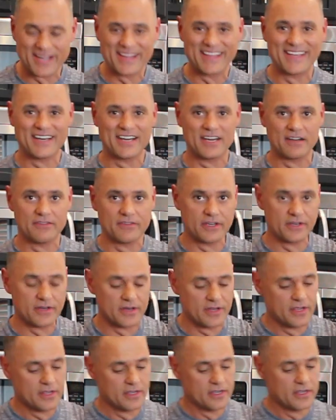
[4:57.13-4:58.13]
out of the oven.
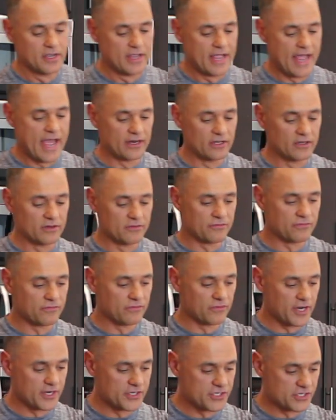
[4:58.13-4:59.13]
Add a little
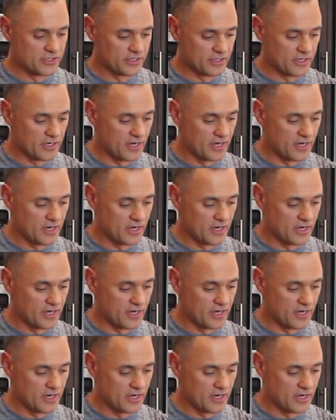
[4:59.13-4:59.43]
fresh